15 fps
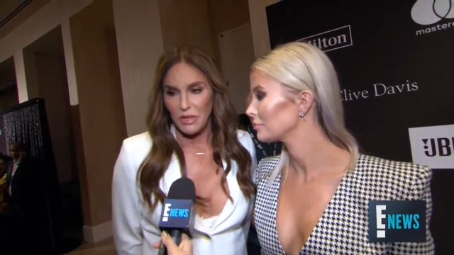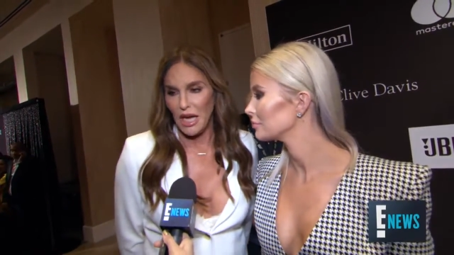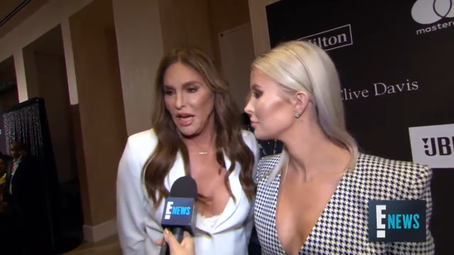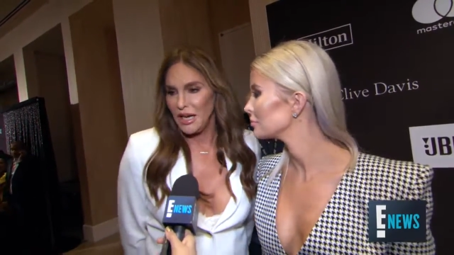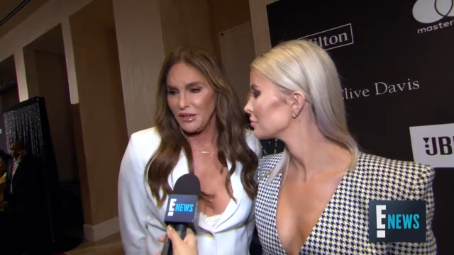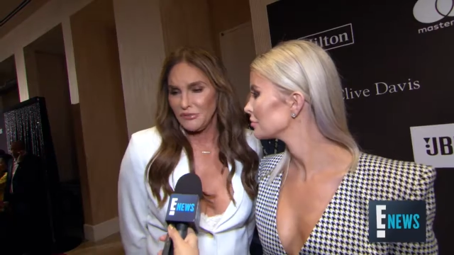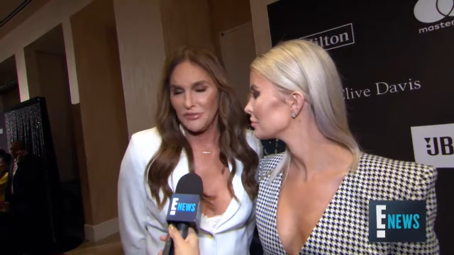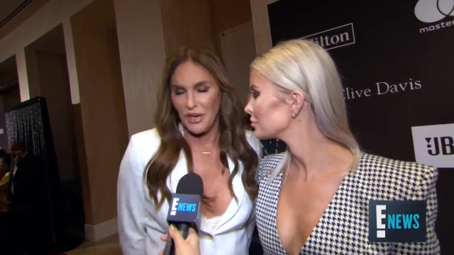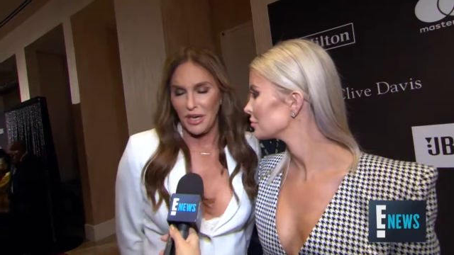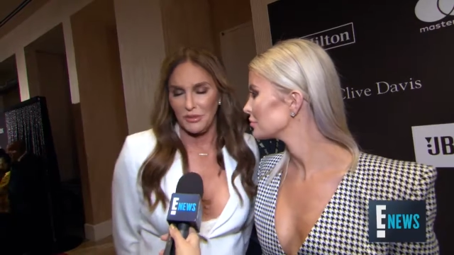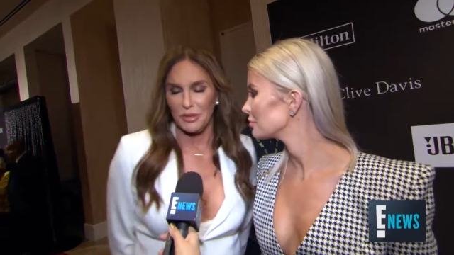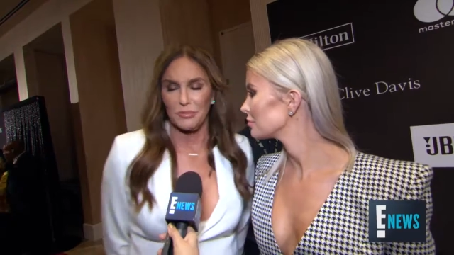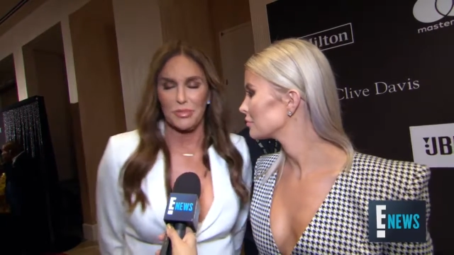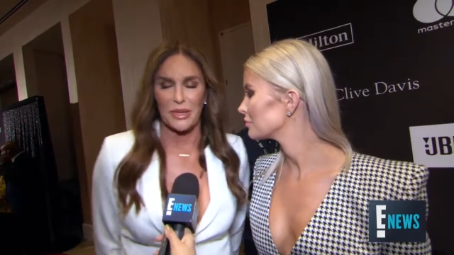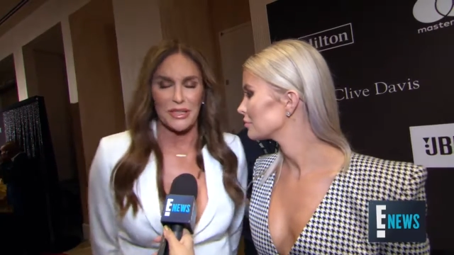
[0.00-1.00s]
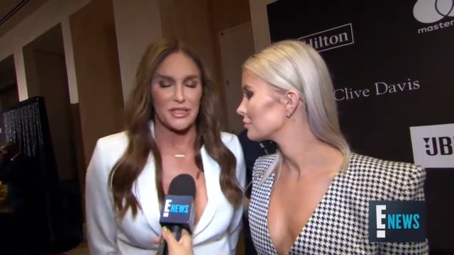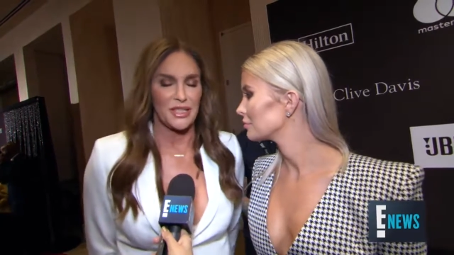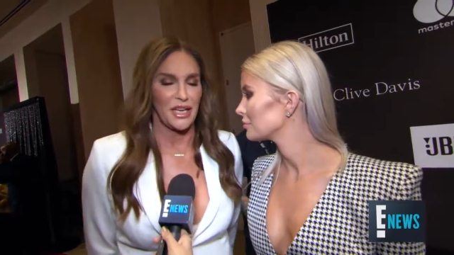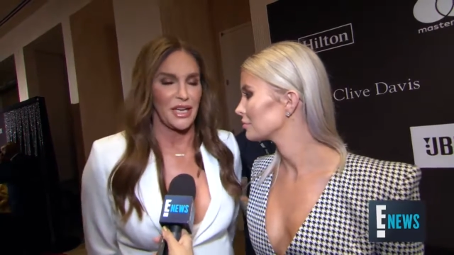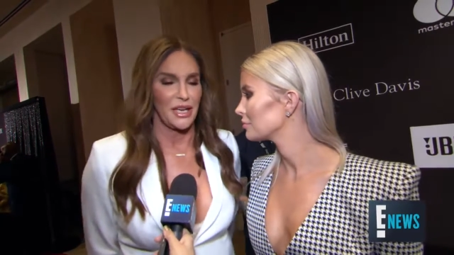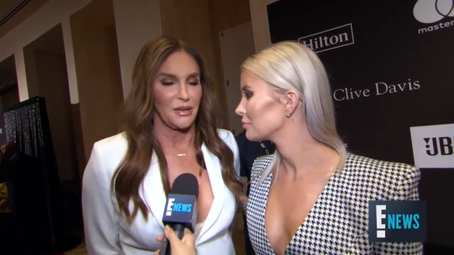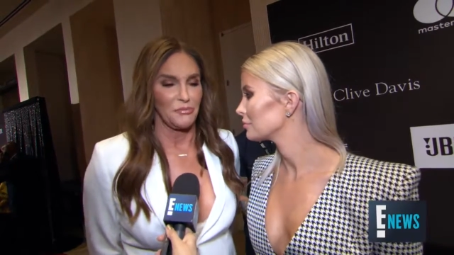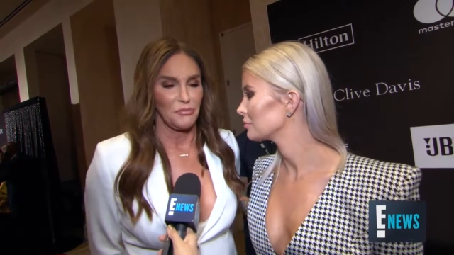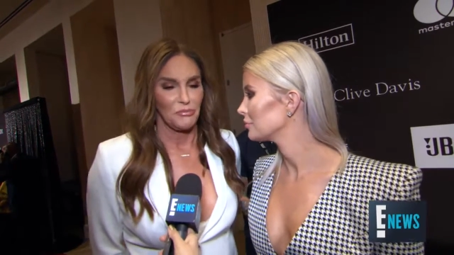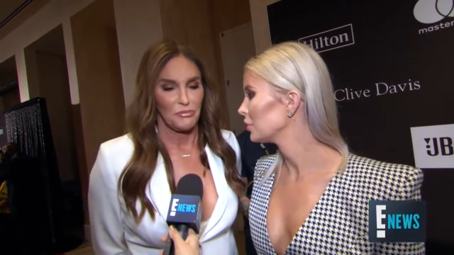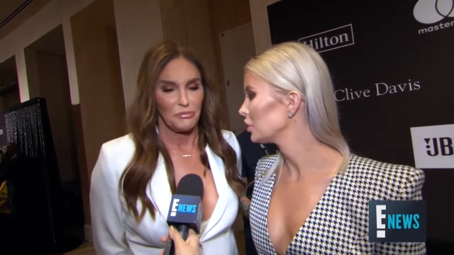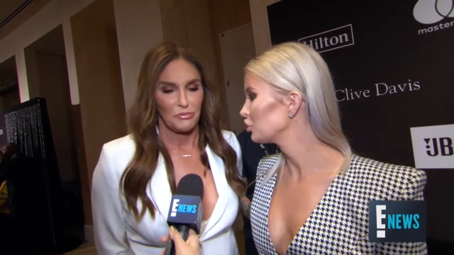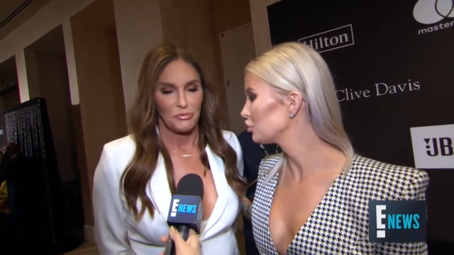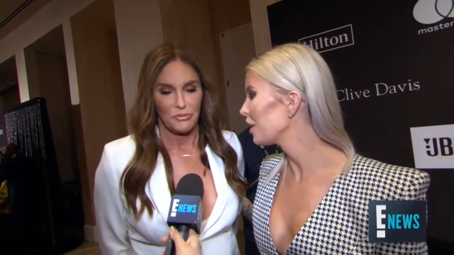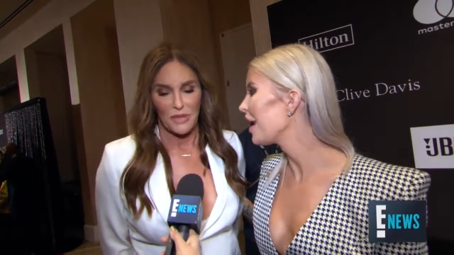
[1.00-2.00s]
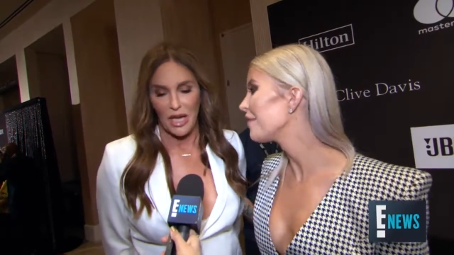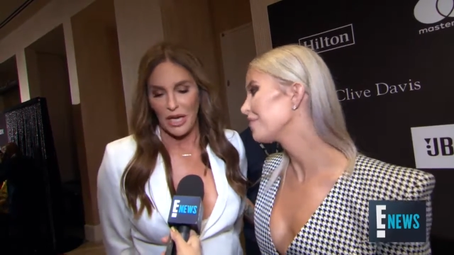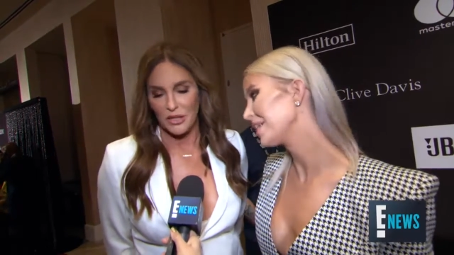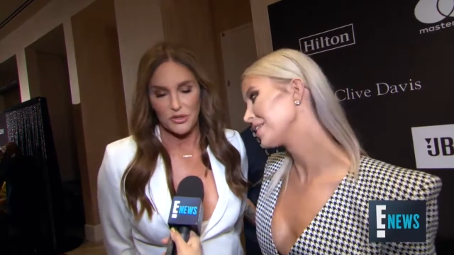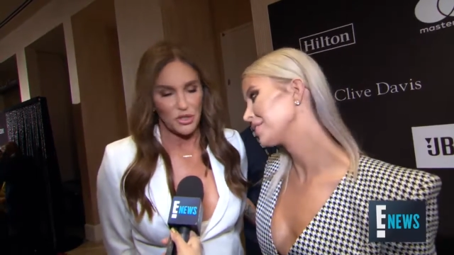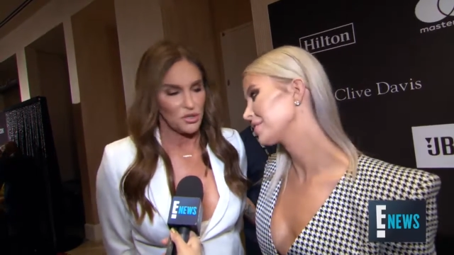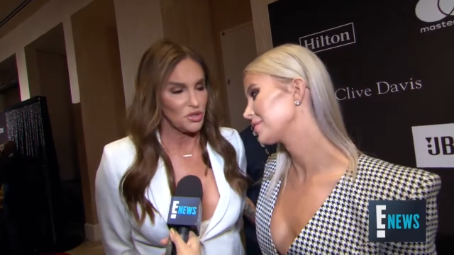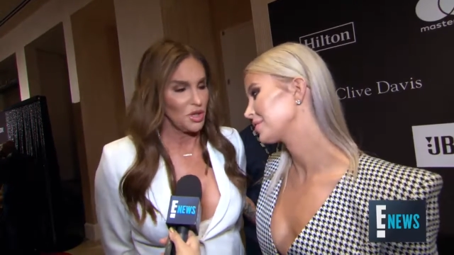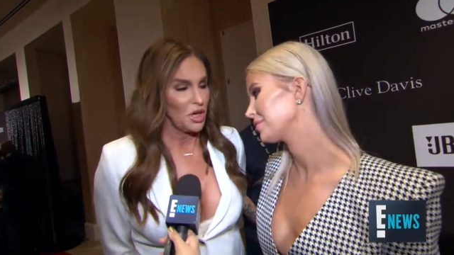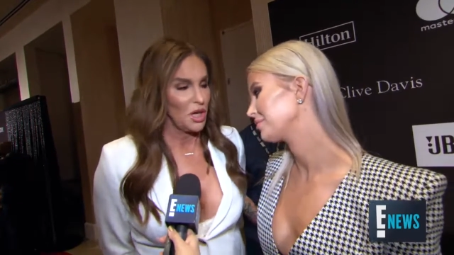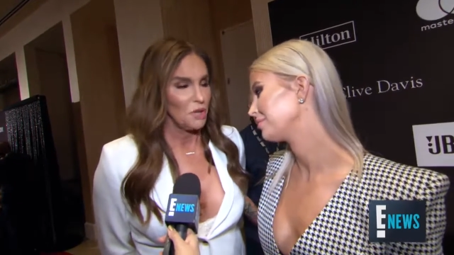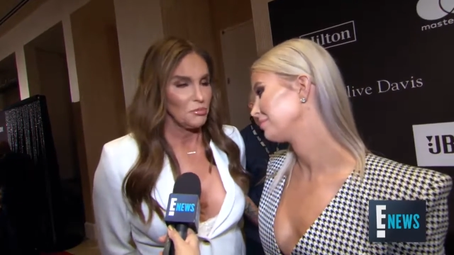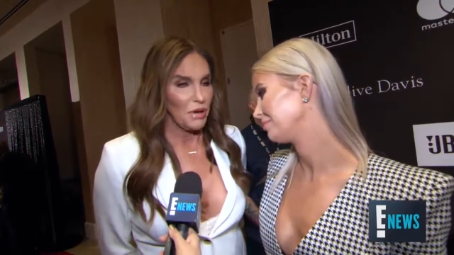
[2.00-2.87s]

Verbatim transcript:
Speaker 1: Yeah, I don't follow it, but Travis. Yeah, just.